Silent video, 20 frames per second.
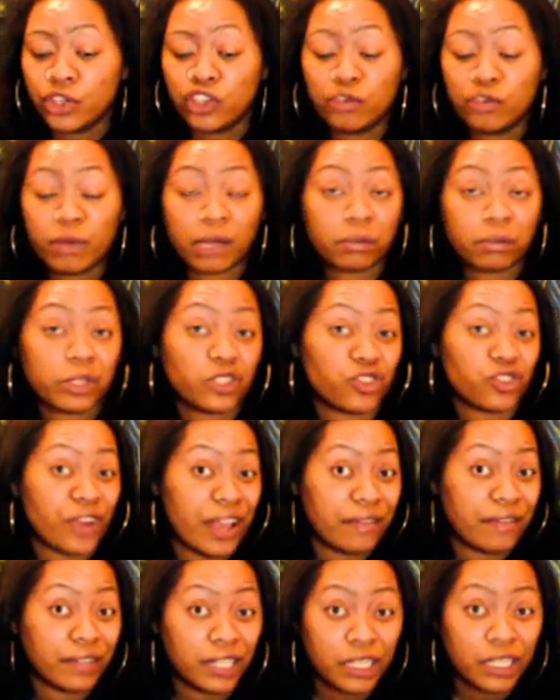You might be
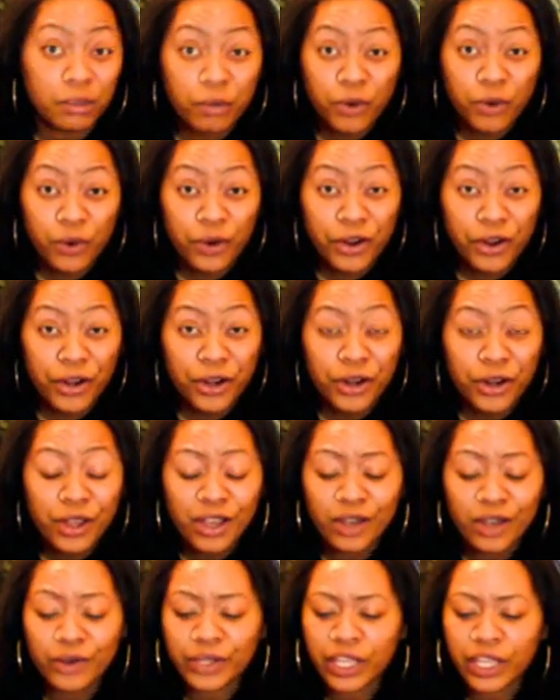traveling more.
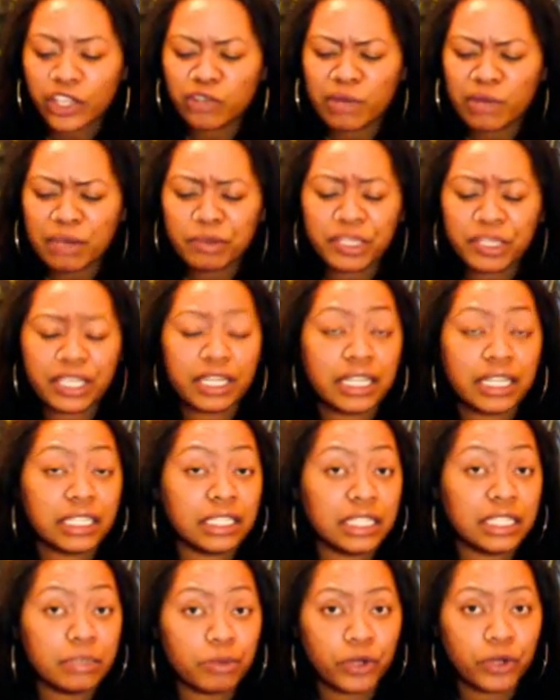Okay. You might be getting
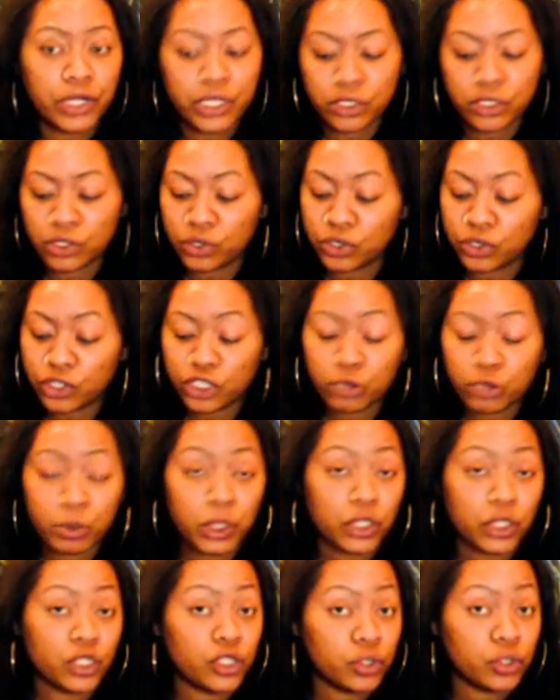deeper into your
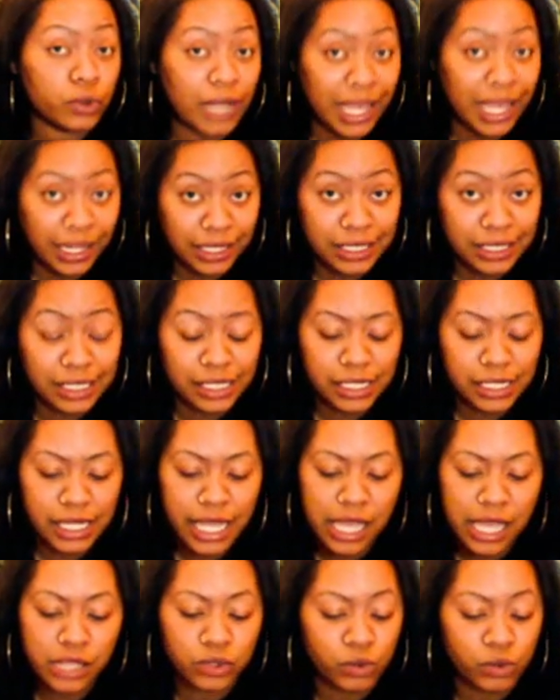
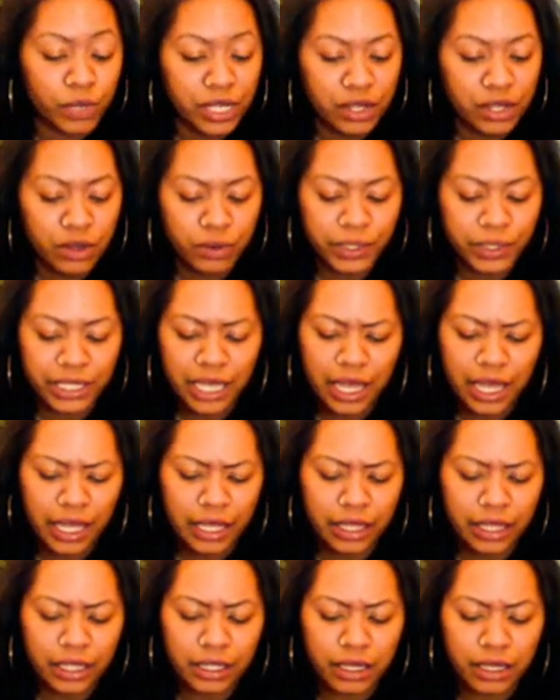spirituality as well with the
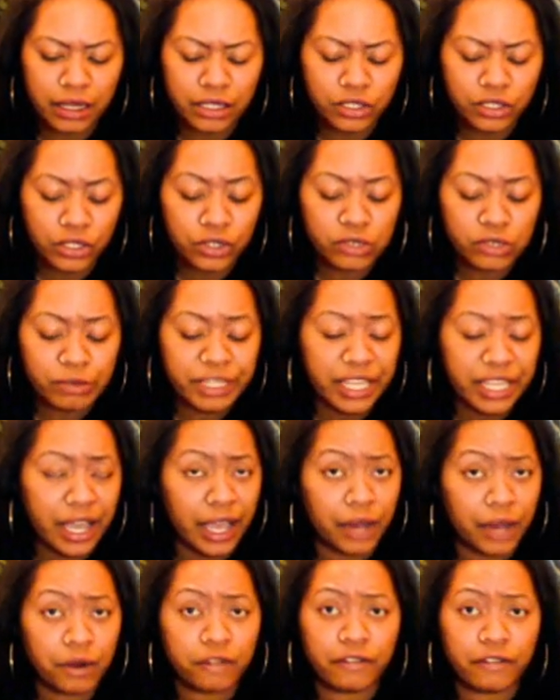
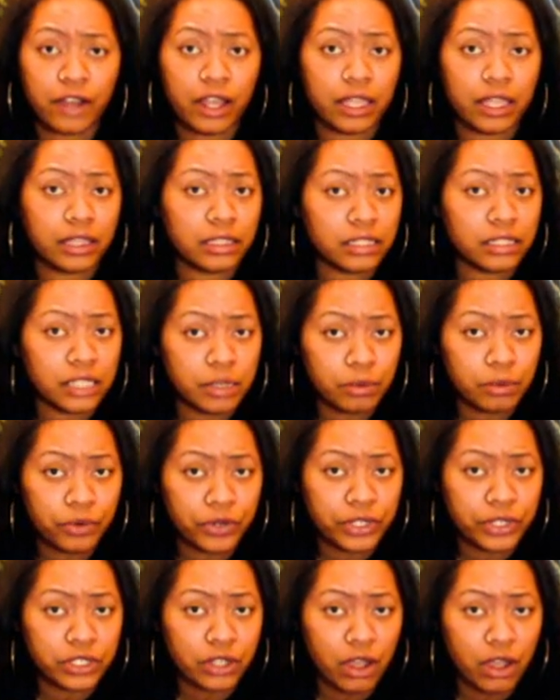Hierophant and the
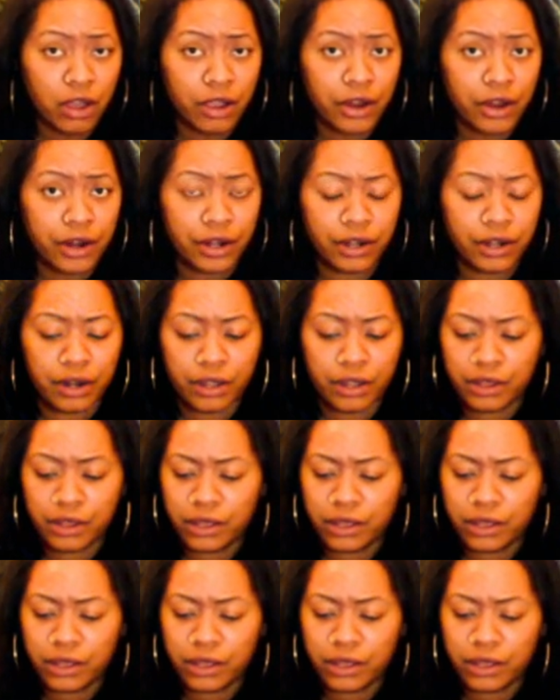Temperance card.